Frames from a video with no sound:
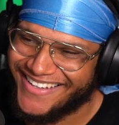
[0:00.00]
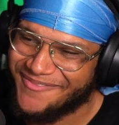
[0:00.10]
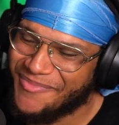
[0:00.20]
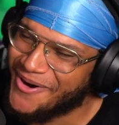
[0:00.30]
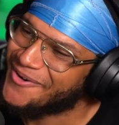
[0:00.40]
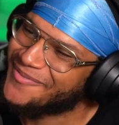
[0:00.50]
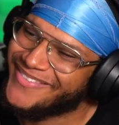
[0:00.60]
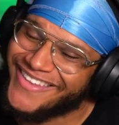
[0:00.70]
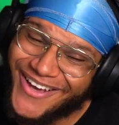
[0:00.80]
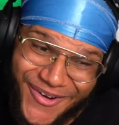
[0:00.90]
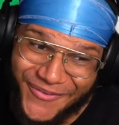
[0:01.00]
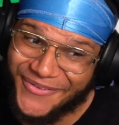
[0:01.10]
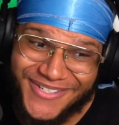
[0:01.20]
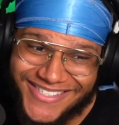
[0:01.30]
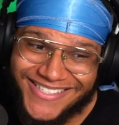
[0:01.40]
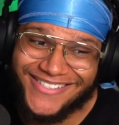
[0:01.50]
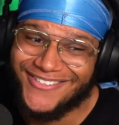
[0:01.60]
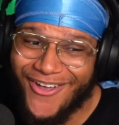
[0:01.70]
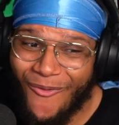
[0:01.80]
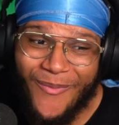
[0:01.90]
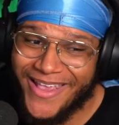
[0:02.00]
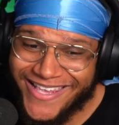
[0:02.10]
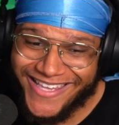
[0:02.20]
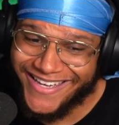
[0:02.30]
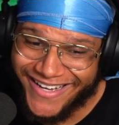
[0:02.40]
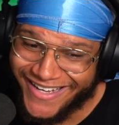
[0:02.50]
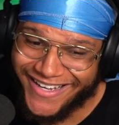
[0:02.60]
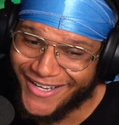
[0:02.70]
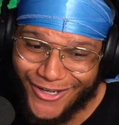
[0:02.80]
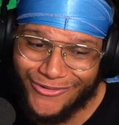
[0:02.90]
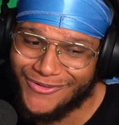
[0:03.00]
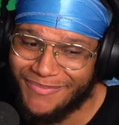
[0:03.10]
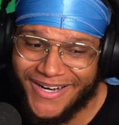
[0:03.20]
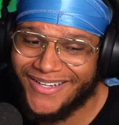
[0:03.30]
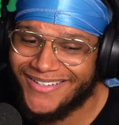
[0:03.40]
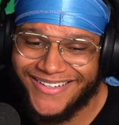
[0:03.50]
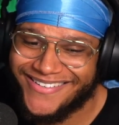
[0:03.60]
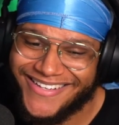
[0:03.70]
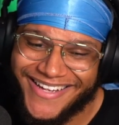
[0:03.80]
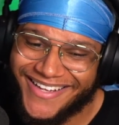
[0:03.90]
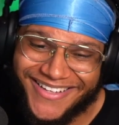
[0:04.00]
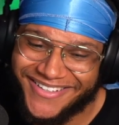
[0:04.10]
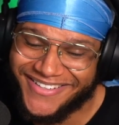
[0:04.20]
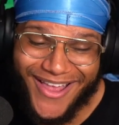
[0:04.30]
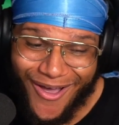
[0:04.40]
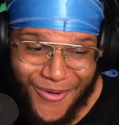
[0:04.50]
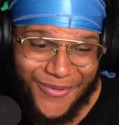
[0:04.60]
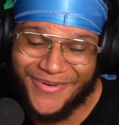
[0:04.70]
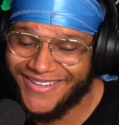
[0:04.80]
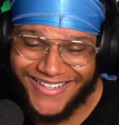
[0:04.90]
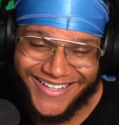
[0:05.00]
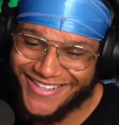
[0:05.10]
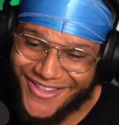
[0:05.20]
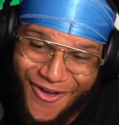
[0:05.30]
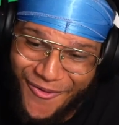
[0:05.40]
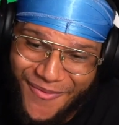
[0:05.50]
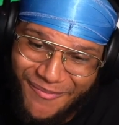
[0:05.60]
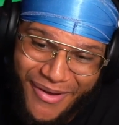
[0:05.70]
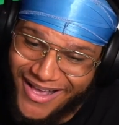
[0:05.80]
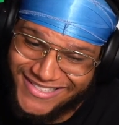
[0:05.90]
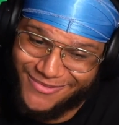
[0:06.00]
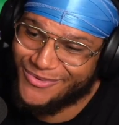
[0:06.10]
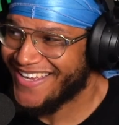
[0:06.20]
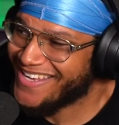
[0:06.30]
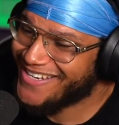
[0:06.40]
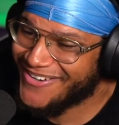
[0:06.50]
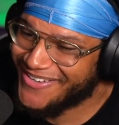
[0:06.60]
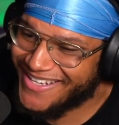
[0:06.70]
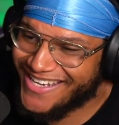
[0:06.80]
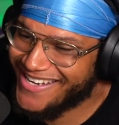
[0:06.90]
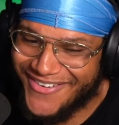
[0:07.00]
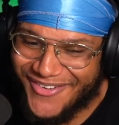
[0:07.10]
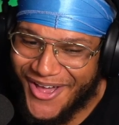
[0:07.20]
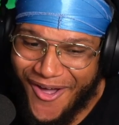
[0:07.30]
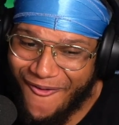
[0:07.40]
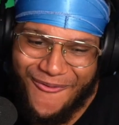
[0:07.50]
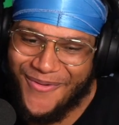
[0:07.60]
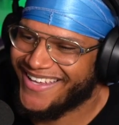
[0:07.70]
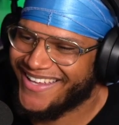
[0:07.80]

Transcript: Bro, no, there's just no way he get a hundred hoes, bro. No. No, impossible. He don't. He don't know.